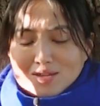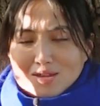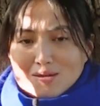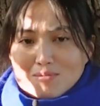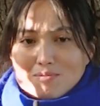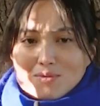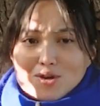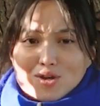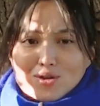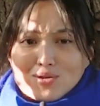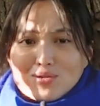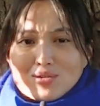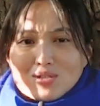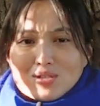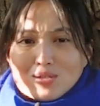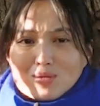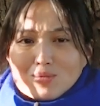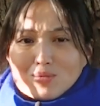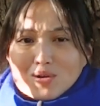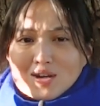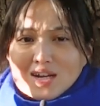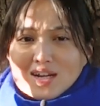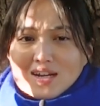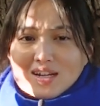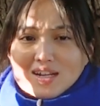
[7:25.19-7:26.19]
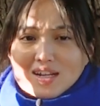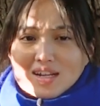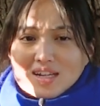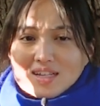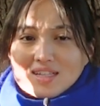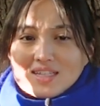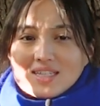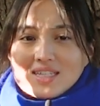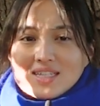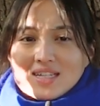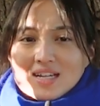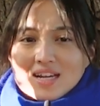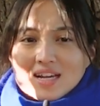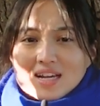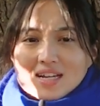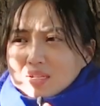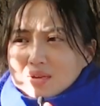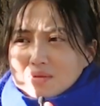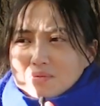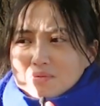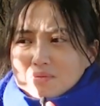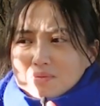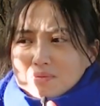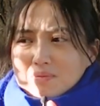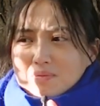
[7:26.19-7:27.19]
the most, when it's
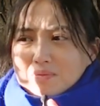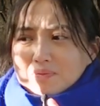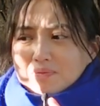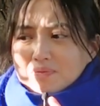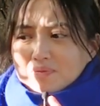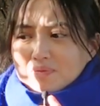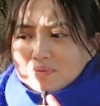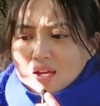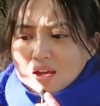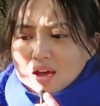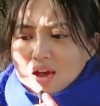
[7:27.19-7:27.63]
some